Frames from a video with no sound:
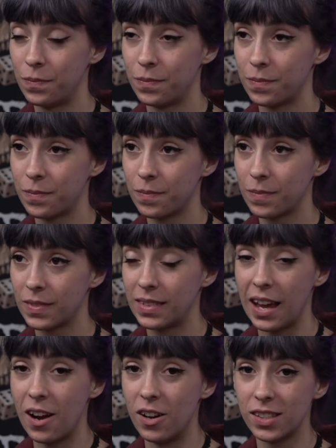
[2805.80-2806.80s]
which means that the
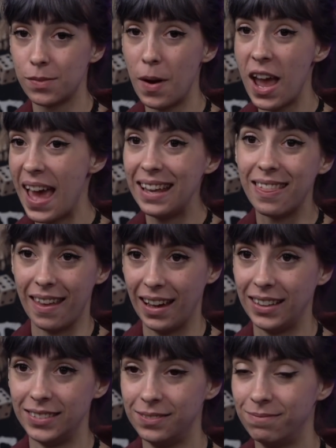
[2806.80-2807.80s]
rest of your army also
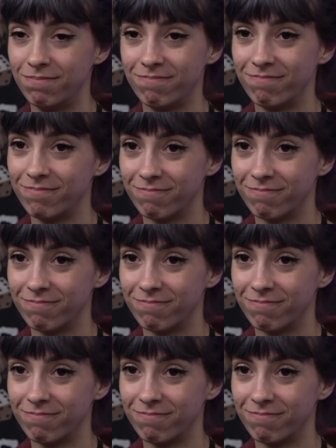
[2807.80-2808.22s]
can't be smited.